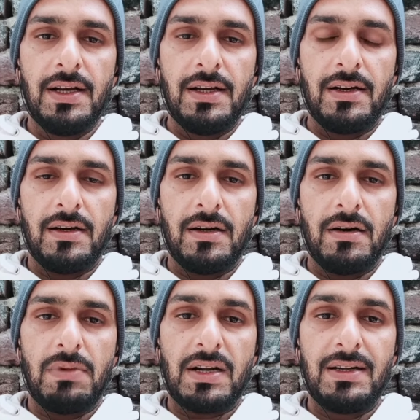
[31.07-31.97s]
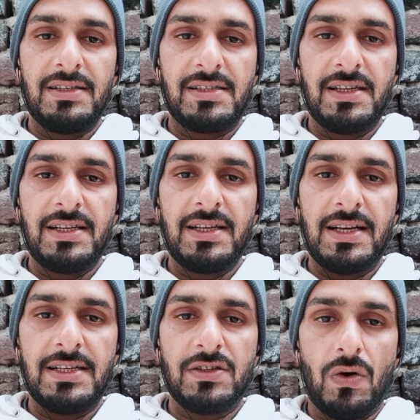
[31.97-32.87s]
But listening
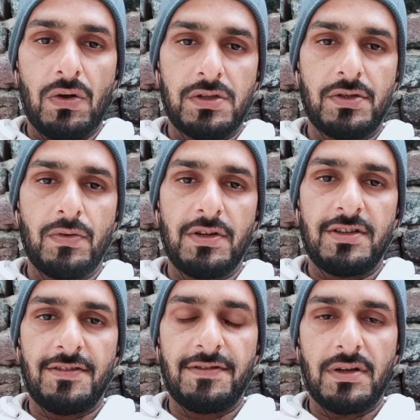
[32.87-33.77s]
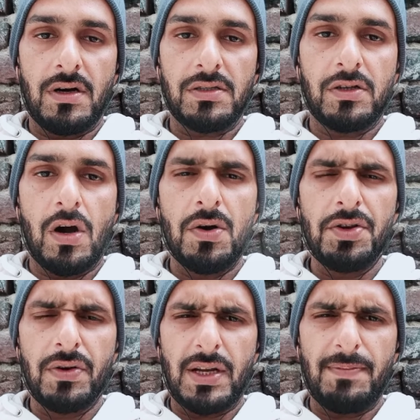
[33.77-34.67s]
is also a tough task. How
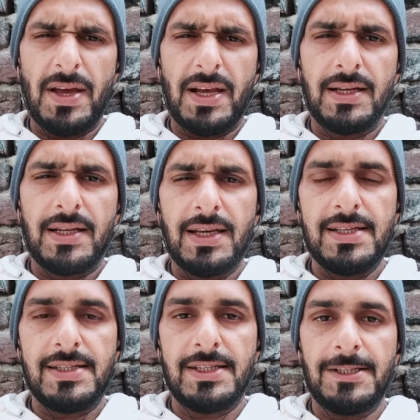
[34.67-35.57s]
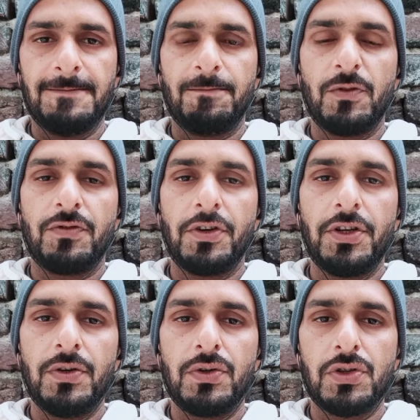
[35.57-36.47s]
you can make it easy for
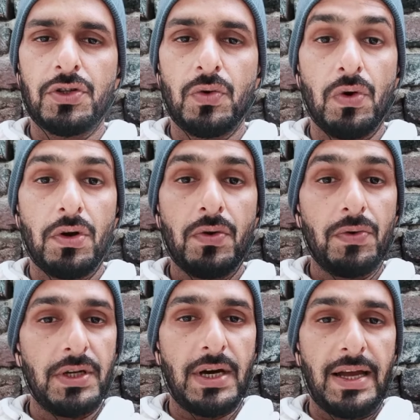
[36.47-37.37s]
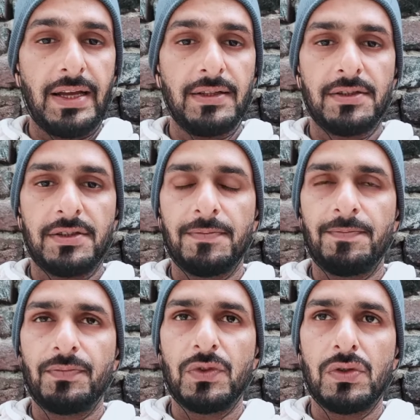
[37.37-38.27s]
you to score good in IELTS?
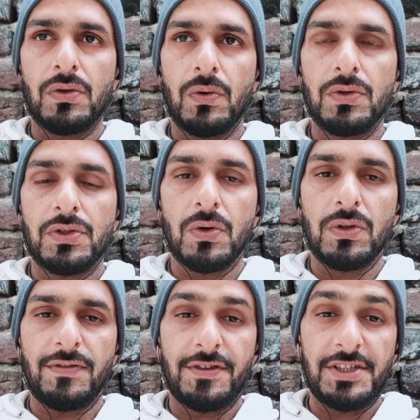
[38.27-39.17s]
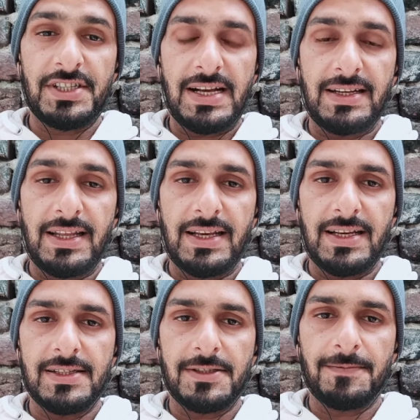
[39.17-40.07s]
So the first technique
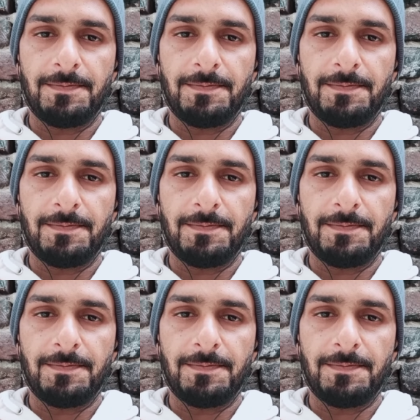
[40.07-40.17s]
is